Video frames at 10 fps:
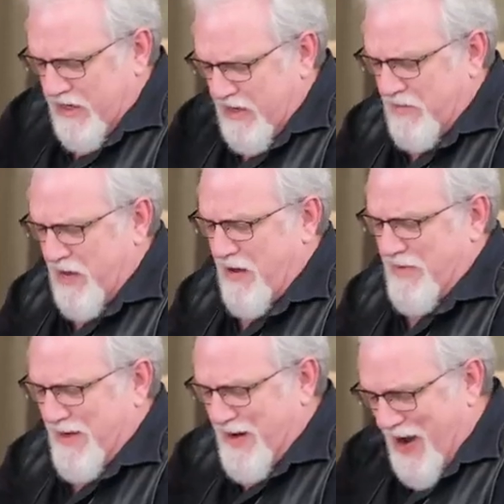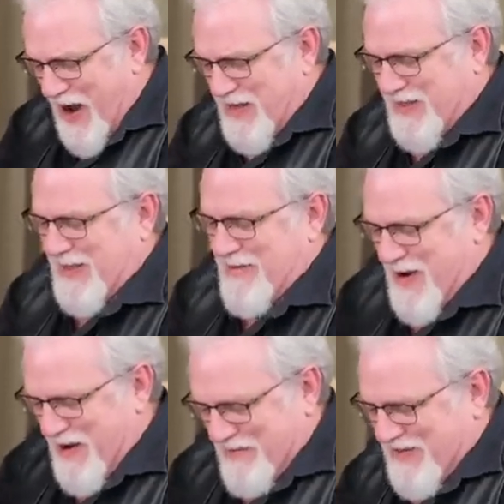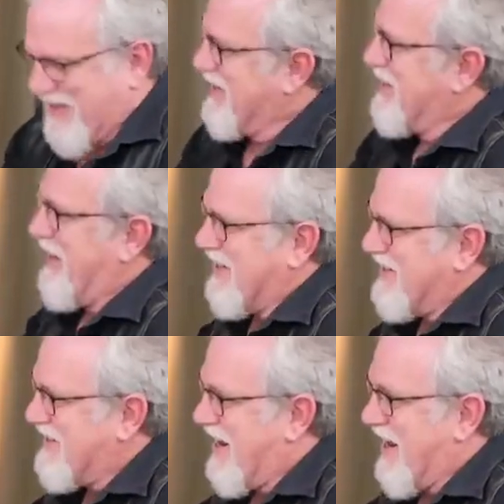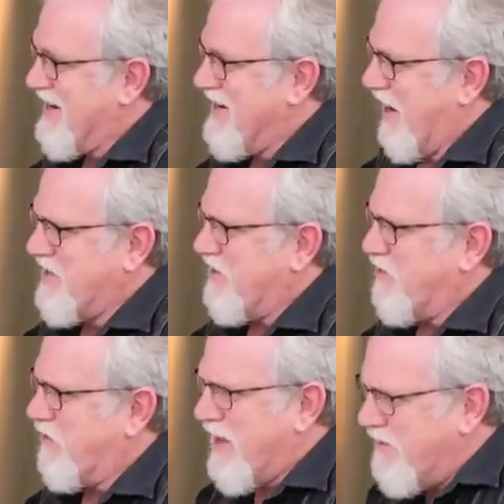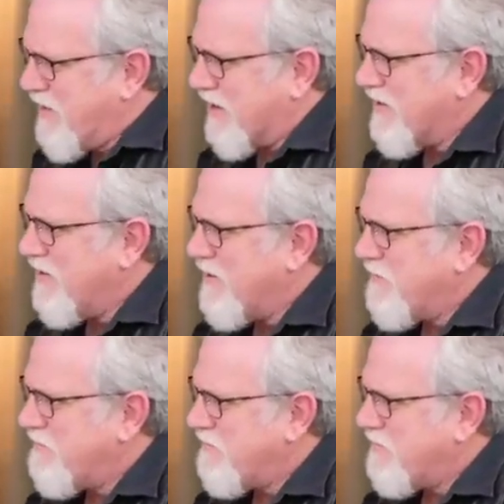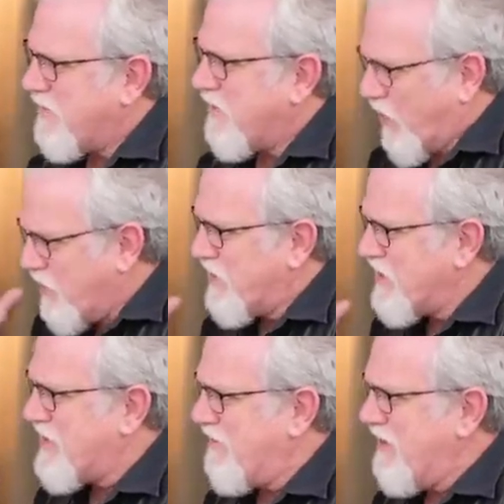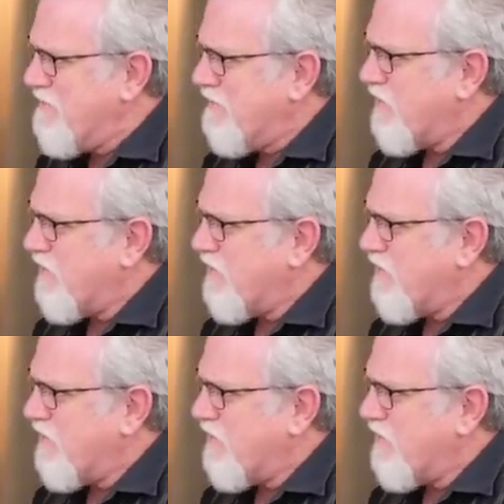Ibn Amir, Asim, Hamza, and Al-Qasai. I said, wait a minute. Those are the 7?